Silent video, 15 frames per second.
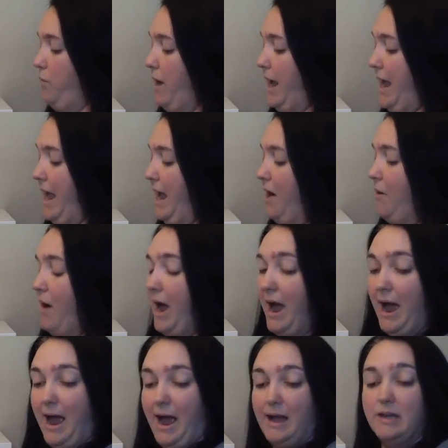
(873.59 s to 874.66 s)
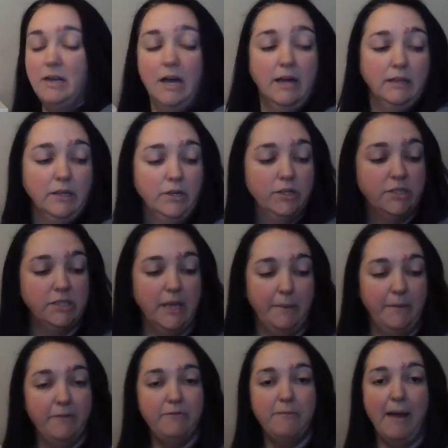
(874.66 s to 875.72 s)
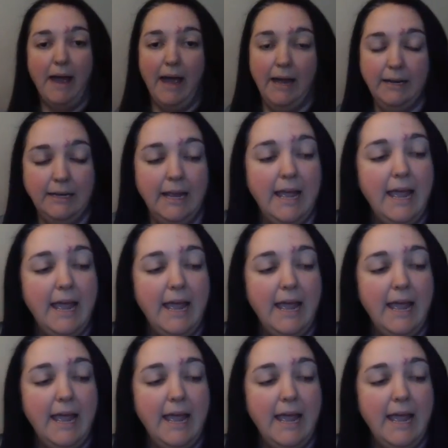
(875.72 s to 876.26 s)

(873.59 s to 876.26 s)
how I colored some of mine.